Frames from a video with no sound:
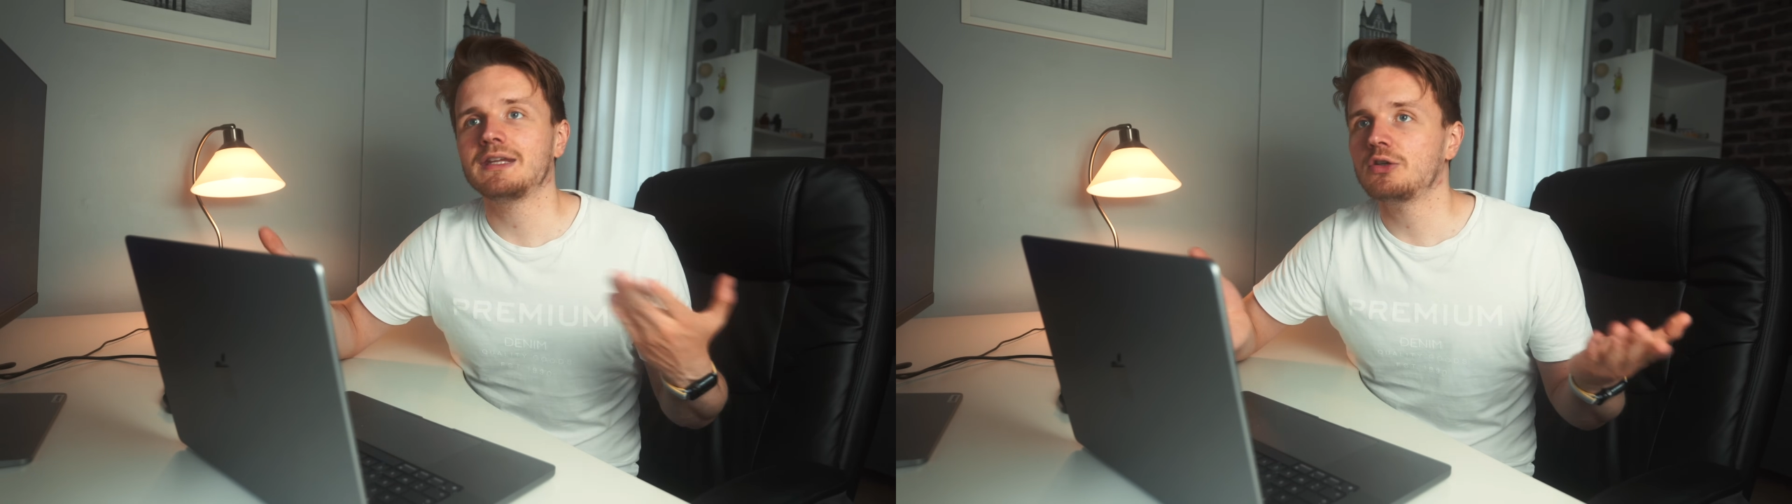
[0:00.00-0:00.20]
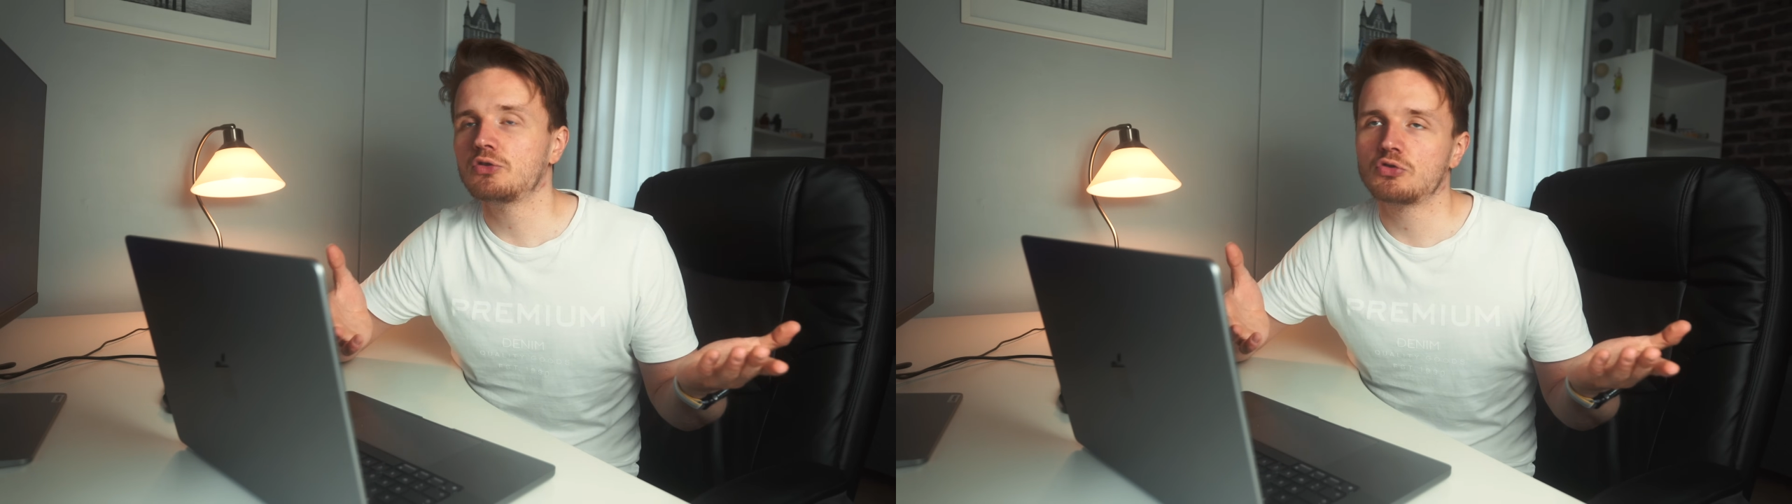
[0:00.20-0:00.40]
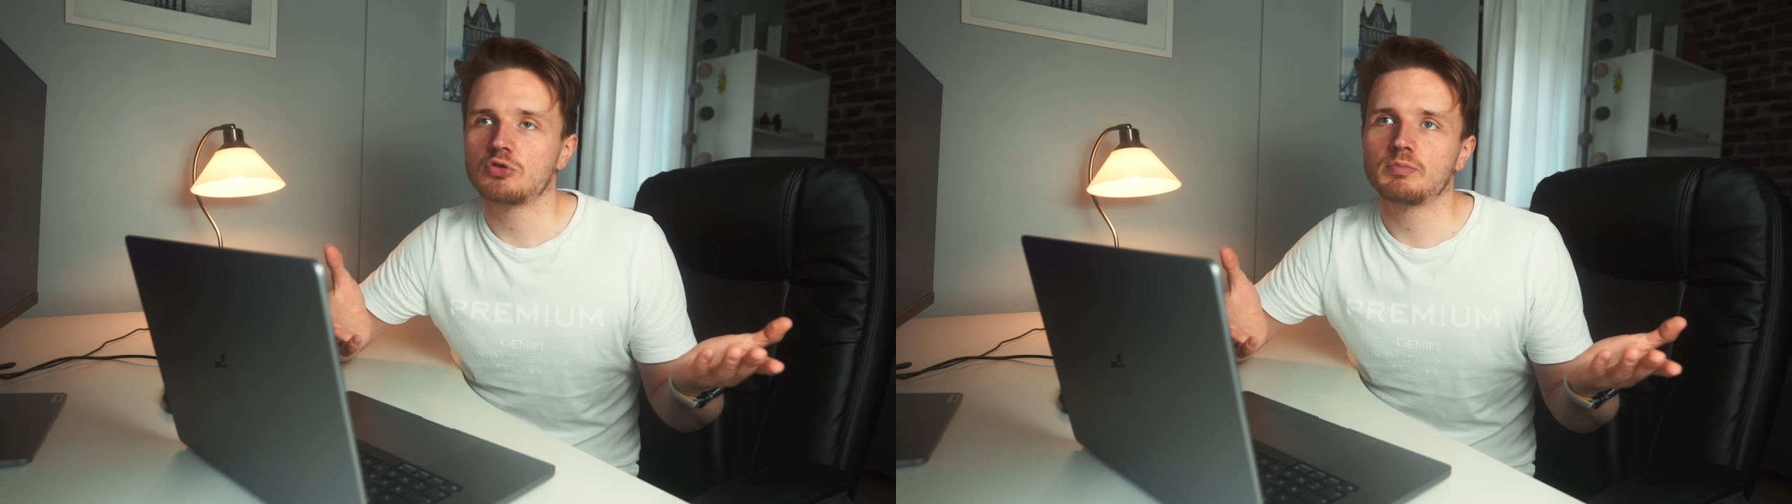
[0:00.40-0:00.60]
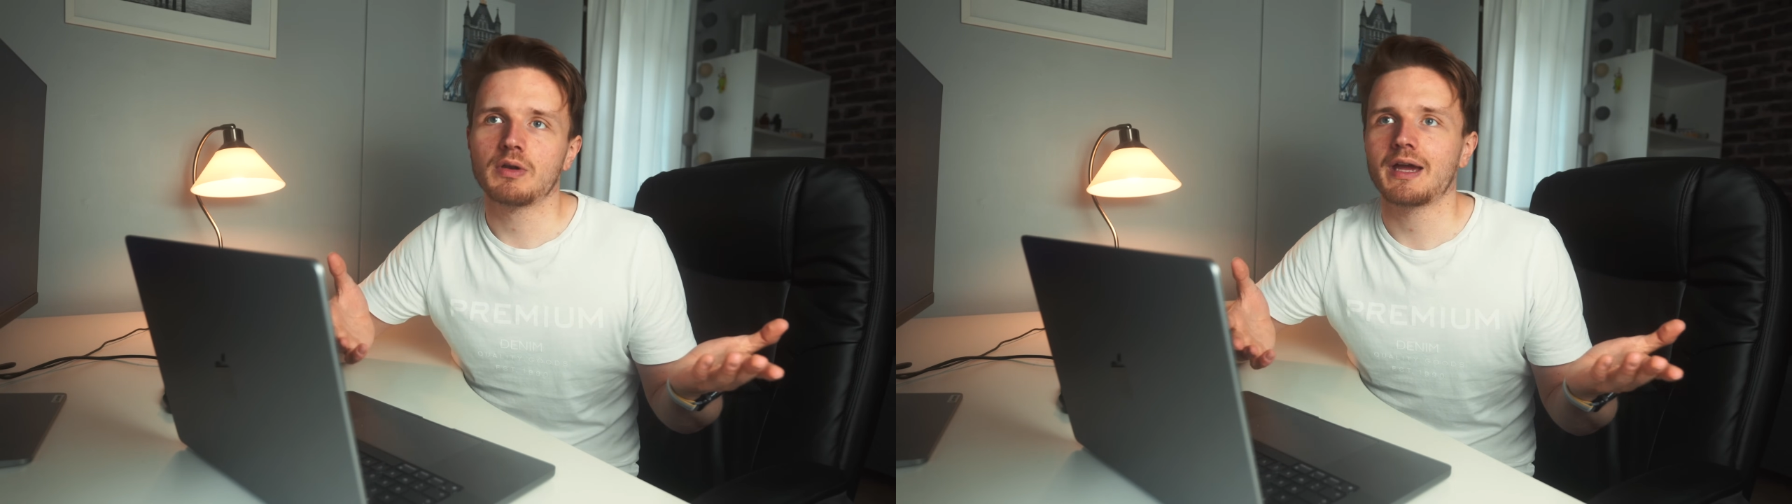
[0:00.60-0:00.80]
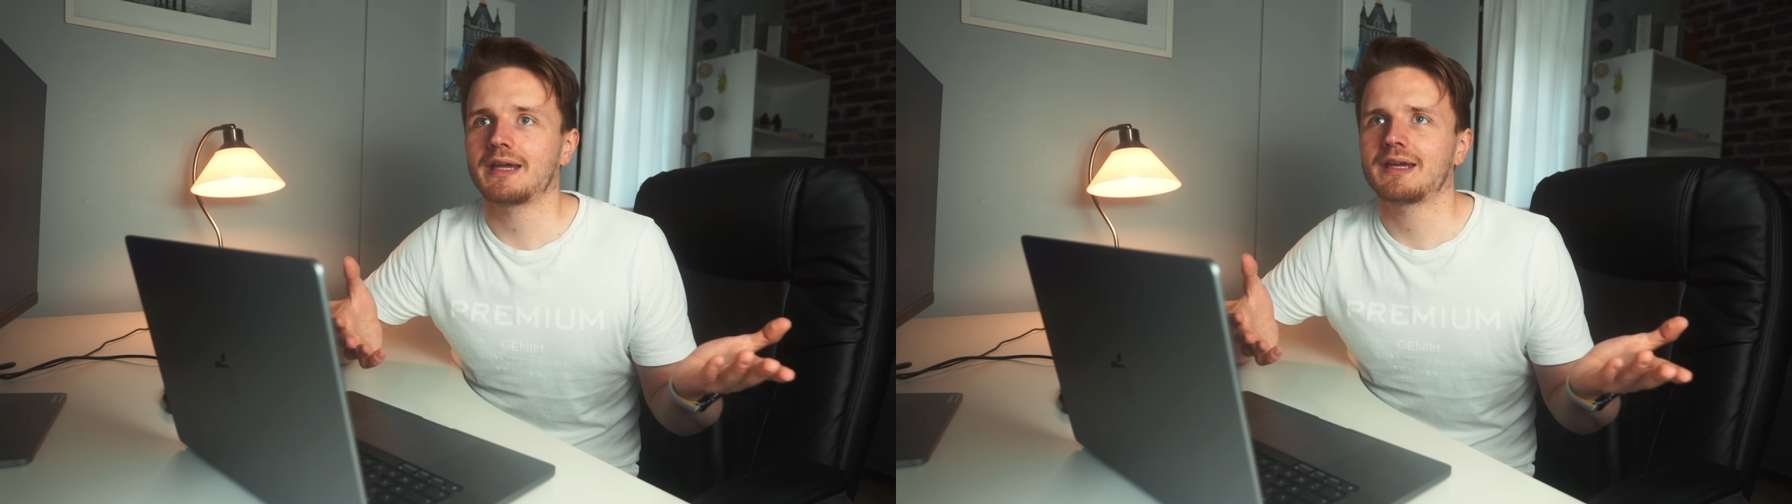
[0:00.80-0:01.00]
YouTube
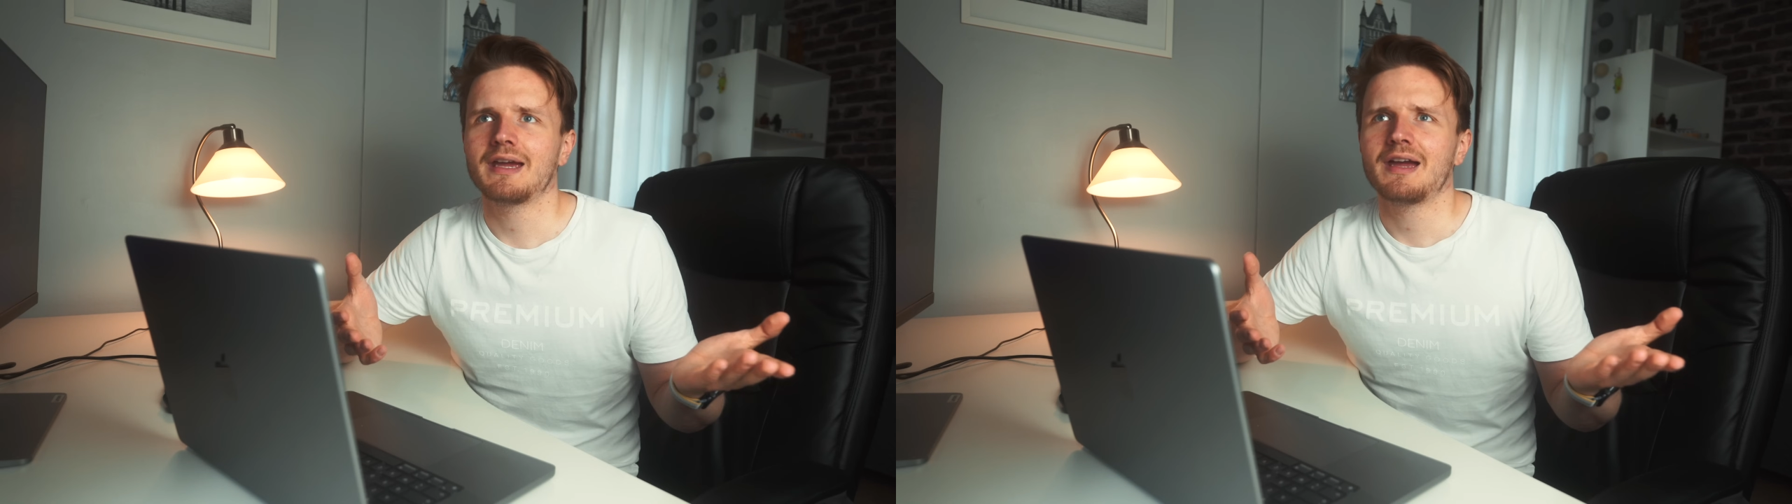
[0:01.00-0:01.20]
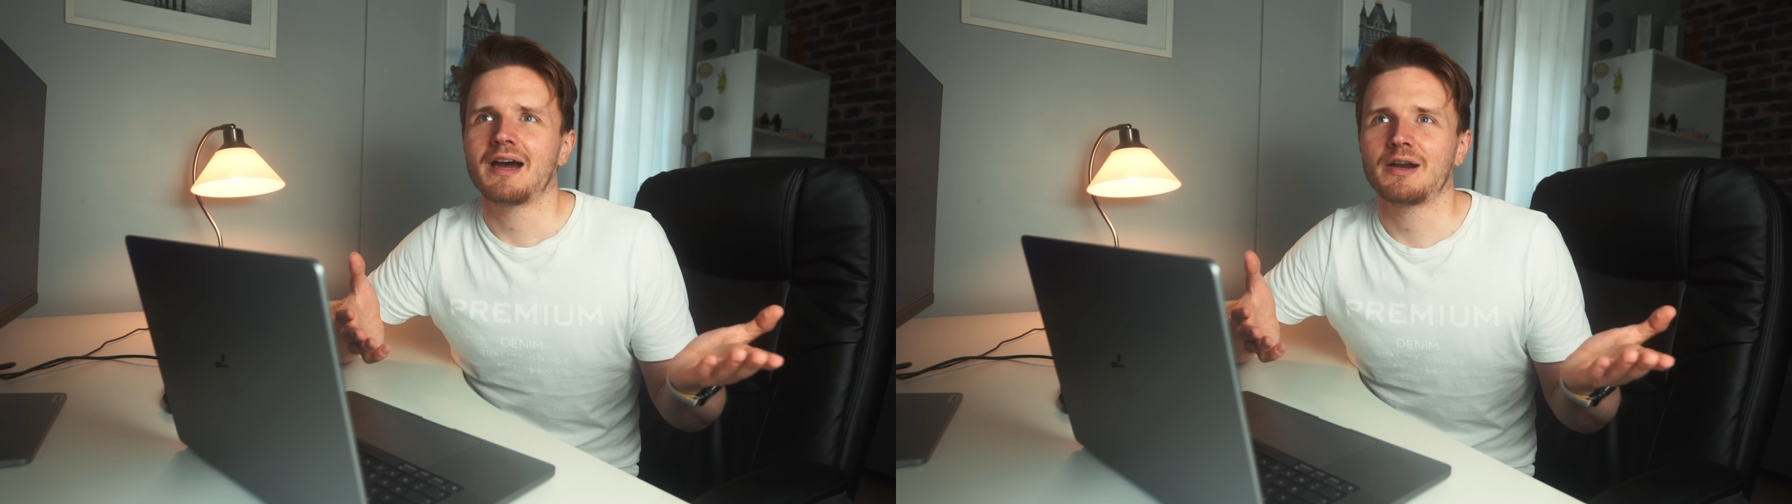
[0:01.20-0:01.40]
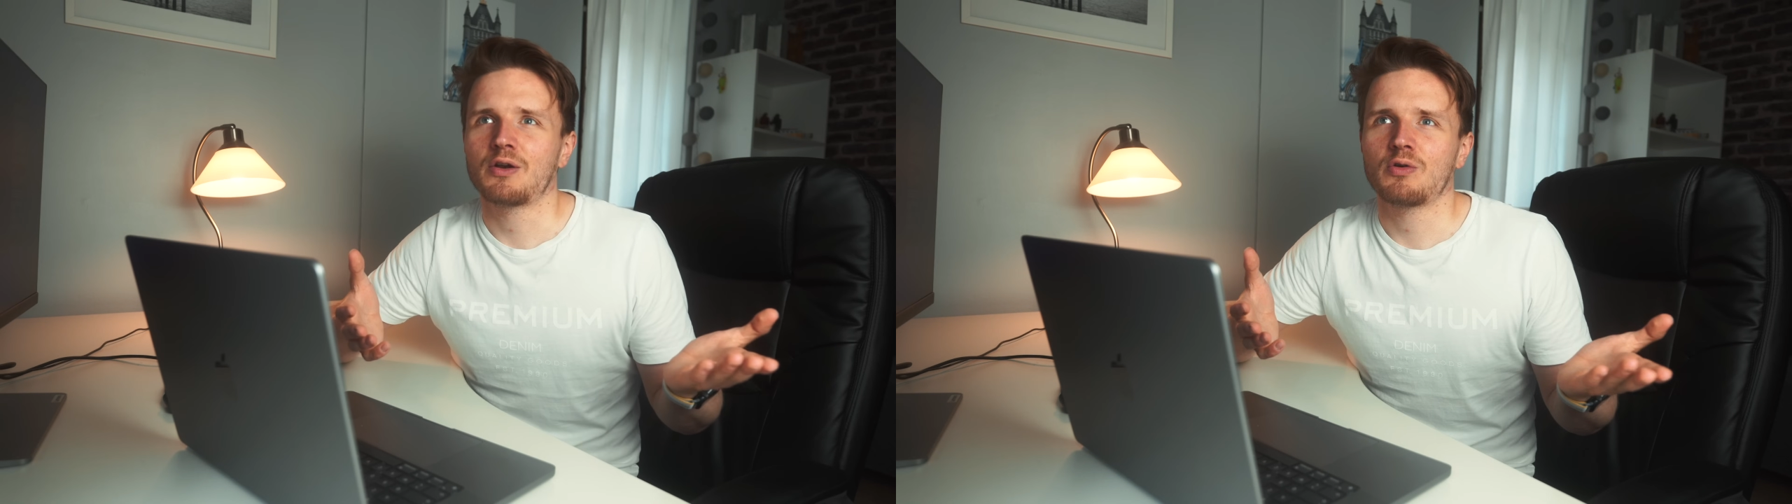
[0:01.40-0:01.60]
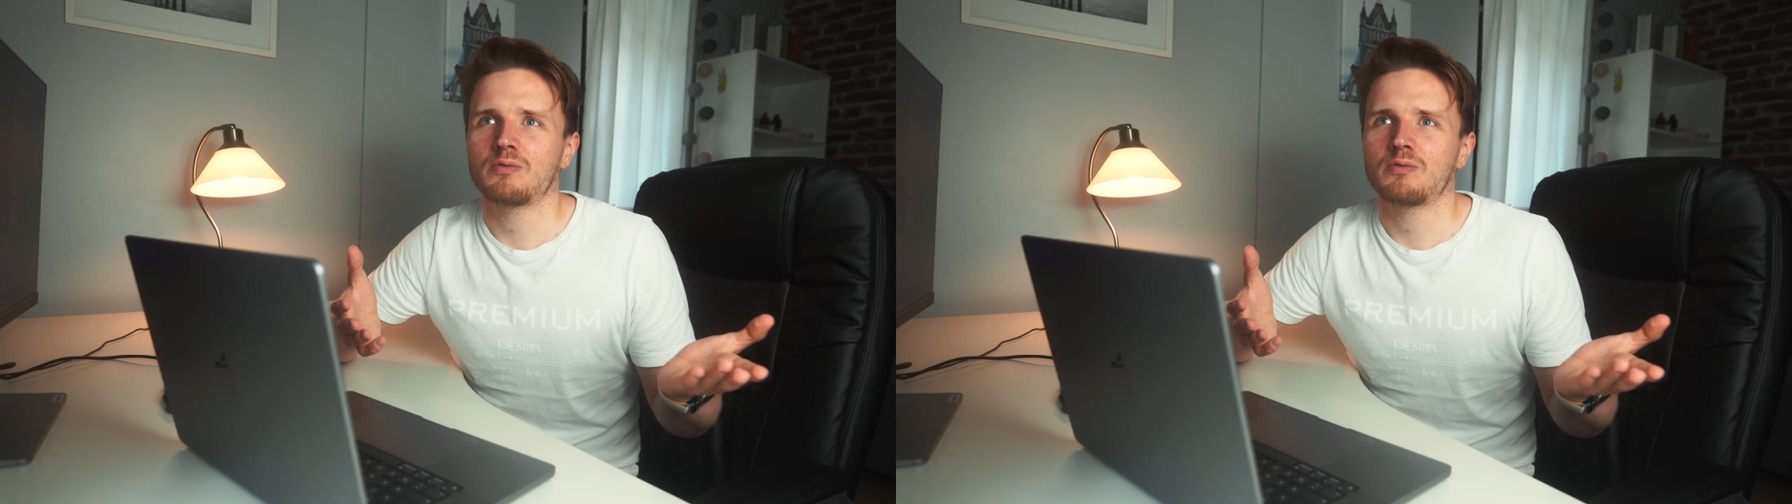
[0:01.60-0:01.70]
like, I don't know,